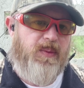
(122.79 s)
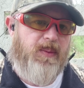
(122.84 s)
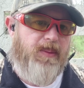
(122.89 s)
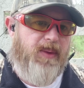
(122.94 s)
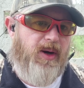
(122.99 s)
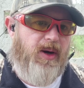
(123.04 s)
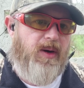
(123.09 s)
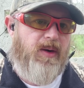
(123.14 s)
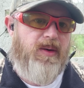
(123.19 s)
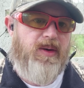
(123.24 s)
from
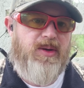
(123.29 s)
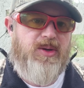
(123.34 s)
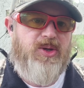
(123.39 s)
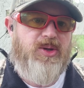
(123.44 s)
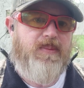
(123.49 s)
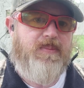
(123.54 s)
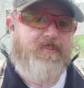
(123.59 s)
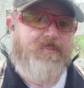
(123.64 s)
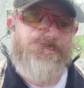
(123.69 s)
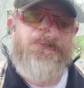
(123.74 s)

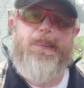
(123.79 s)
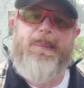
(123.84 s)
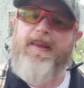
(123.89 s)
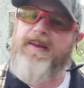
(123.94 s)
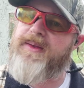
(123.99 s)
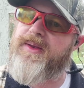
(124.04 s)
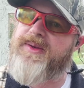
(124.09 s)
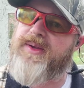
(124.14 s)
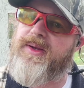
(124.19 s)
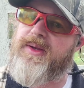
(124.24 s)
Heritage.
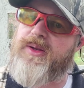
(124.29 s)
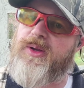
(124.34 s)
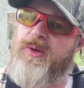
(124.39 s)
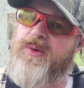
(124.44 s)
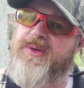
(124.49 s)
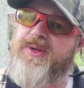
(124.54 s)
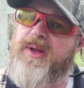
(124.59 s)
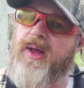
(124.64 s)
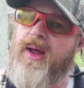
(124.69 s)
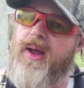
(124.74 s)
And this
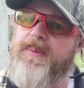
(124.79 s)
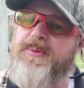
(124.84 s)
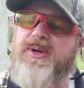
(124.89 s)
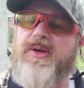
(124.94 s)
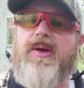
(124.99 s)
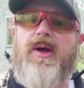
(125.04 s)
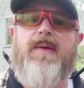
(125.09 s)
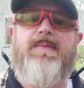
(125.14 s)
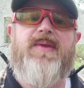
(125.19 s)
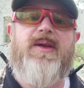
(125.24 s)
includes the
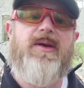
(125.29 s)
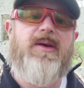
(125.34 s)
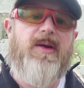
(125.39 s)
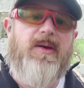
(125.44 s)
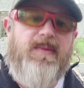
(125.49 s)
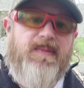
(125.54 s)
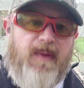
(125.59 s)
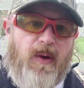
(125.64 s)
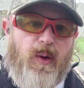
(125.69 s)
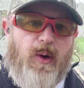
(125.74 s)
option of the
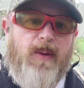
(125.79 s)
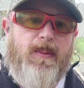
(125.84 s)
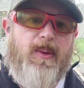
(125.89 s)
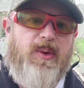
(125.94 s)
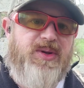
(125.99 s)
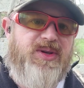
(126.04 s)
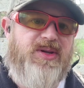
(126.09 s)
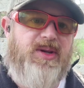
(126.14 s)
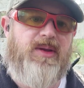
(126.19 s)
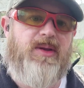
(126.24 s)

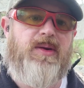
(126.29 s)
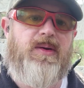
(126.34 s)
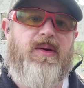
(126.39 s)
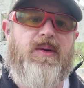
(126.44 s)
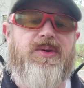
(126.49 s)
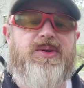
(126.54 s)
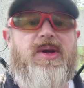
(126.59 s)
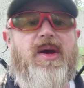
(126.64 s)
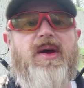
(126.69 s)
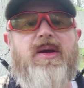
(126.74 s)
convertible
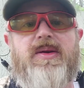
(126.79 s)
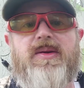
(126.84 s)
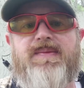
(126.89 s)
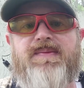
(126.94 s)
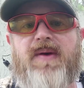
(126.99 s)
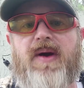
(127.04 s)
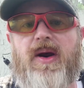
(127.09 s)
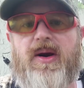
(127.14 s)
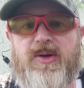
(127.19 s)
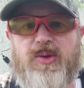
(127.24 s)
cylinders to
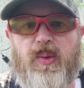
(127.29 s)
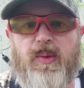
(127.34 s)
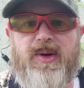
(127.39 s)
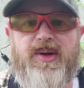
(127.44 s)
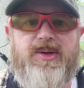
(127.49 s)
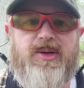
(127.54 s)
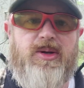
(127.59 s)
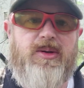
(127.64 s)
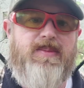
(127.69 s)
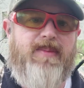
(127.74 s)
fire
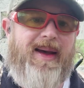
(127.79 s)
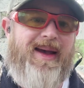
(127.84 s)
22